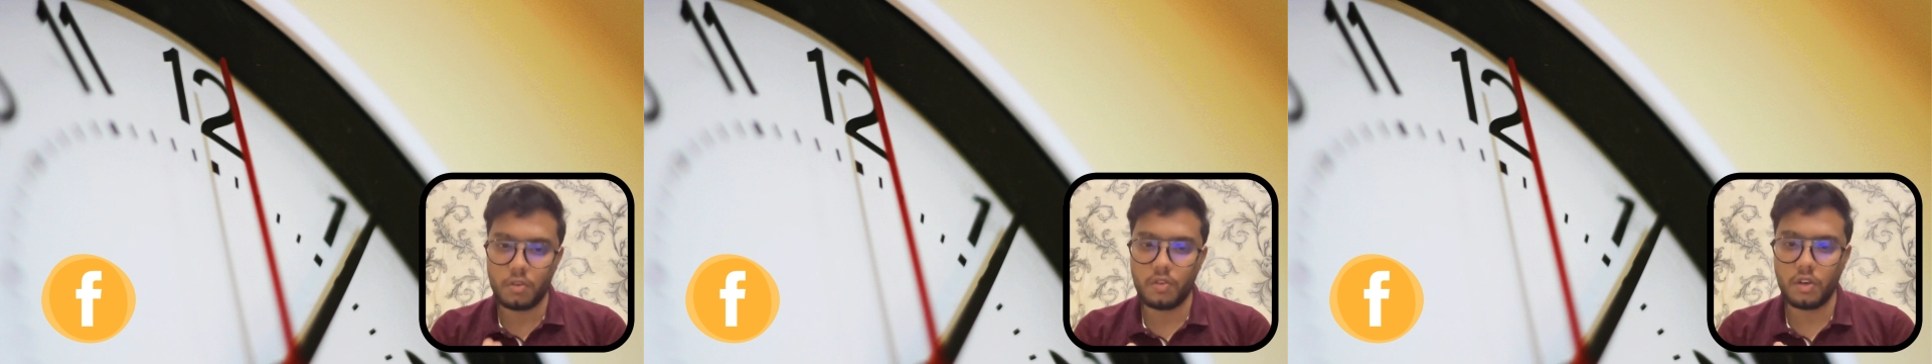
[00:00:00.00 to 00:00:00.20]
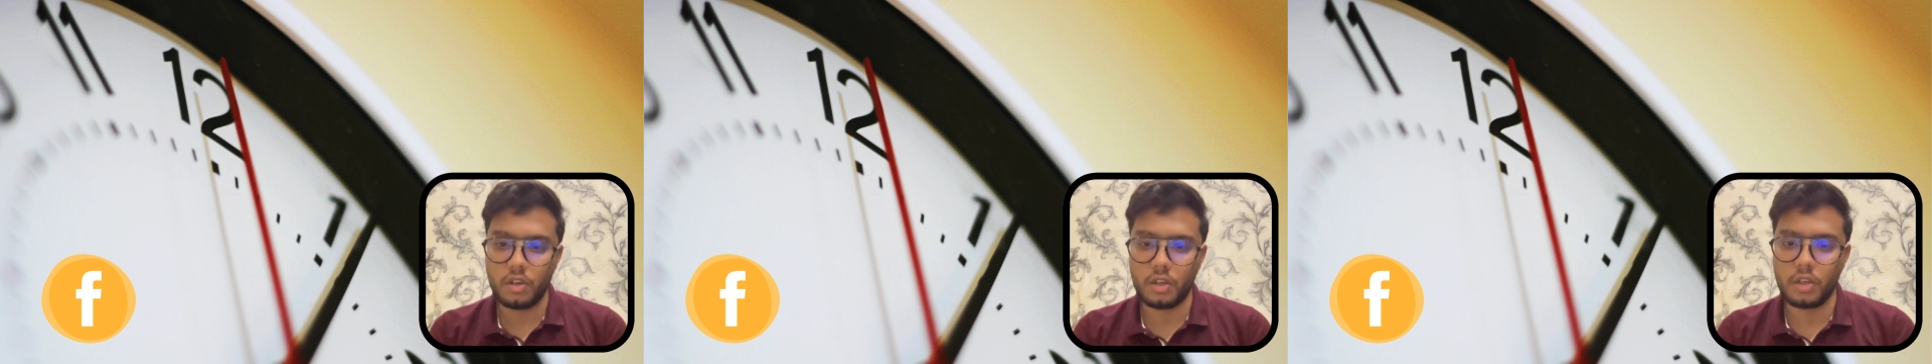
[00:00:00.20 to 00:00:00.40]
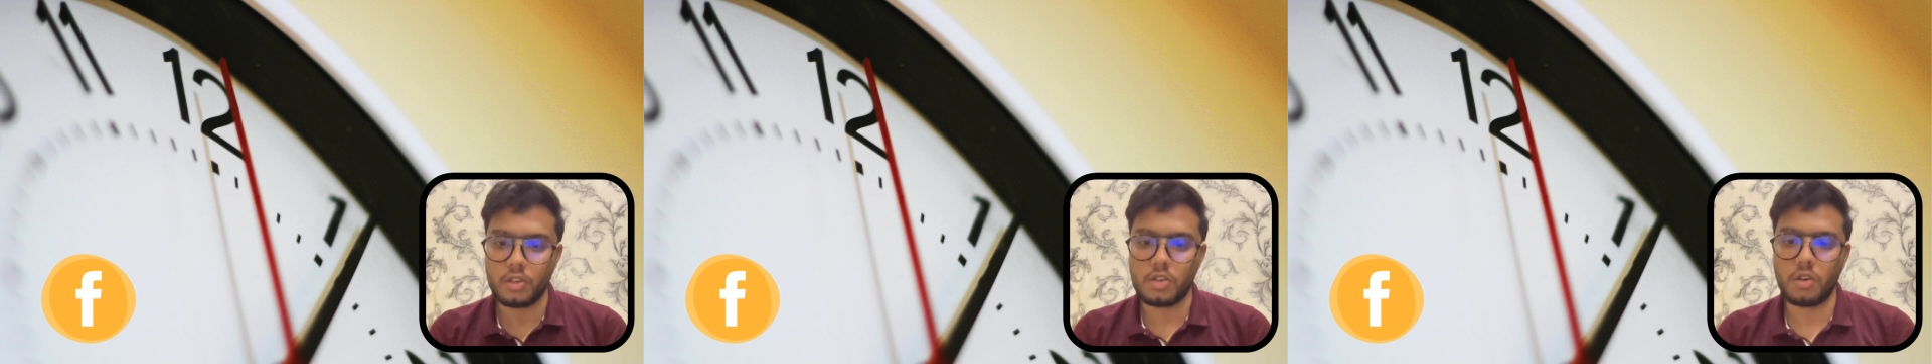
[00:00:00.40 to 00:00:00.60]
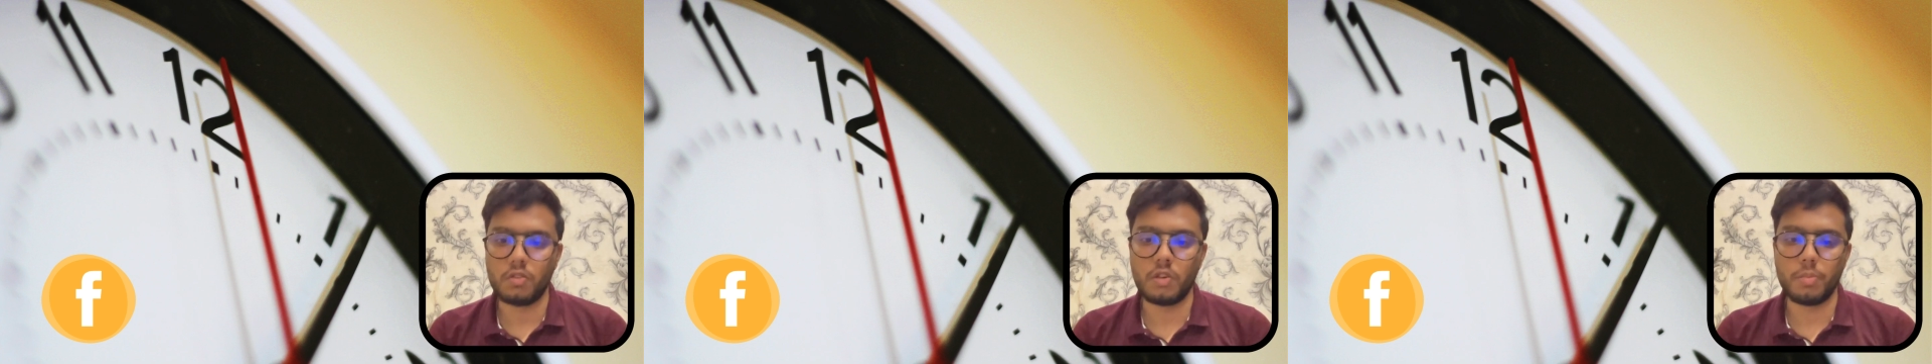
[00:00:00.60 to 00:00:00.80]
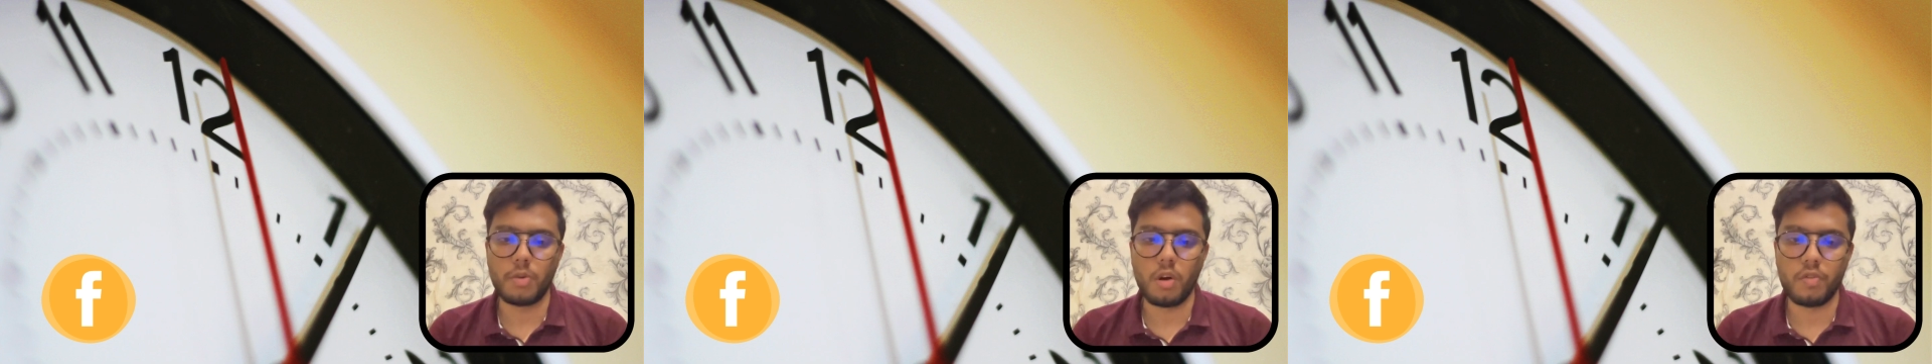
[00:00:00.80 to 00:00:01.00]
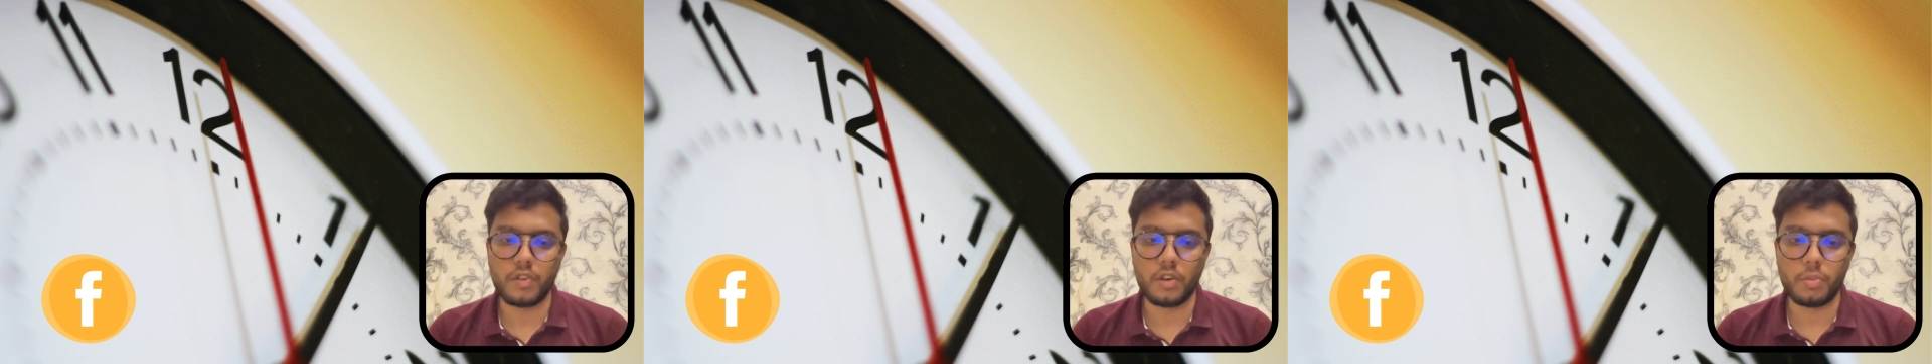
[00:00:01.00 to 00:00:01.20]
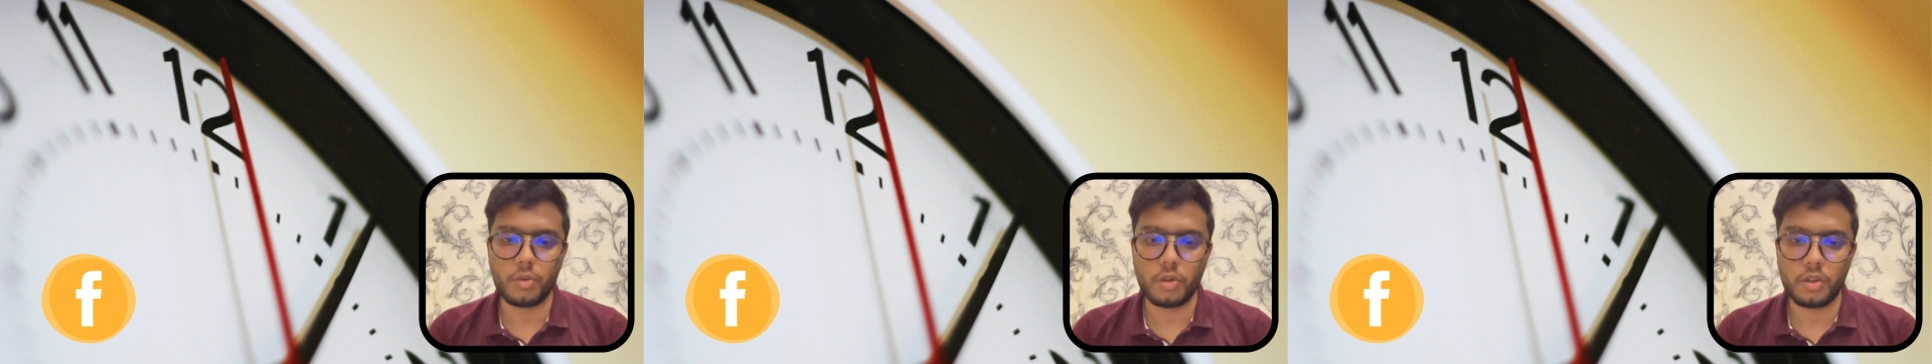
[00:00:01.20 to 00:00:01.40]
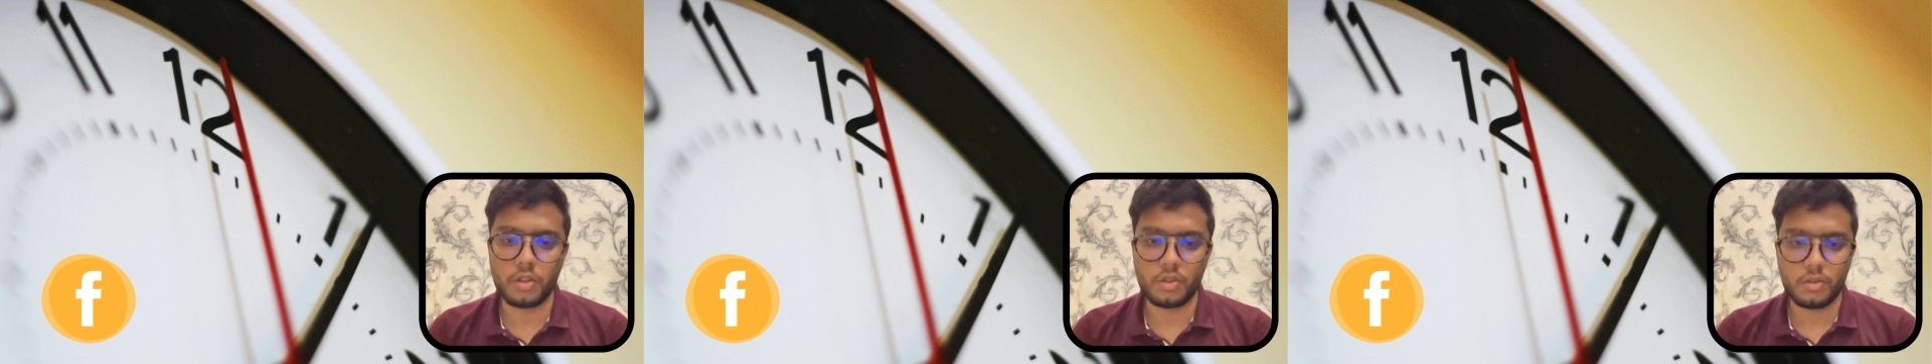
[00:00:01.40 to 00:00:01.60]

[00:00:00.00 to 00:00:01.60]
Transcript: workings of the profit model.